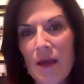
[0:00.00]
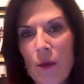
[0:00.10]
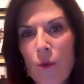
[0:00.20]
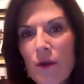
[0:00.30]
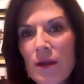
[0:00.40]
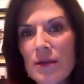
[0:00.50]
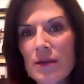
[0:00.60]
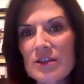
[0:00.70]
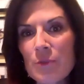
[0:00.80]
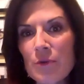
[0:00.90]
Working in
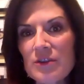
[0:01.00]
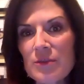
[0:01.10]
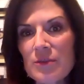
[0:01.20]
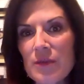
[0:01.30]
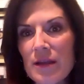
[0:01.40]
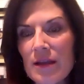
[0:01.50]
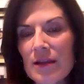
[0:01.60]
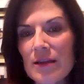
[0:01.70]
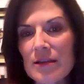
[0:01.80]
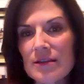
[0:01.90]
sports media
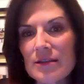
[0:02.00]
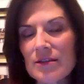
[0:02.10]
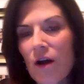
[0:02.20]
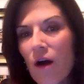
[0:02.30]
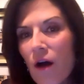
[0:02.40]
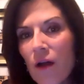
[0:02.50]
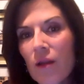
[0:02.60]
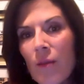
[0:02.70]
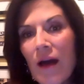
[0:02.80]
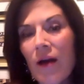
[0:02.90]
is all
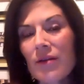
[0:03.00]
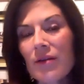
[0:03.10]
about